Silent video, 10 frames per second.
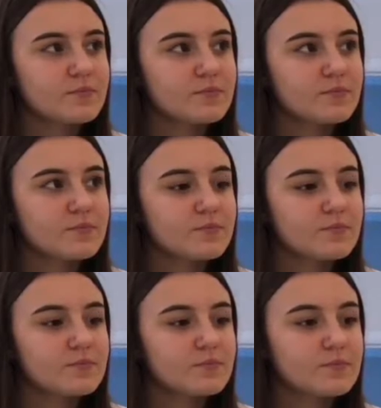
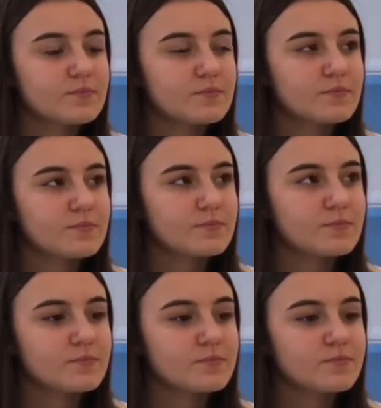
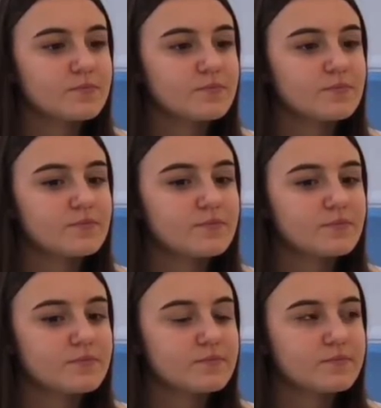
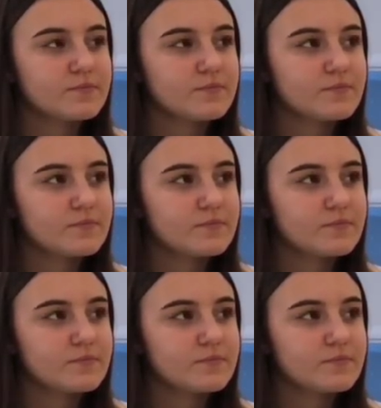(not speaking)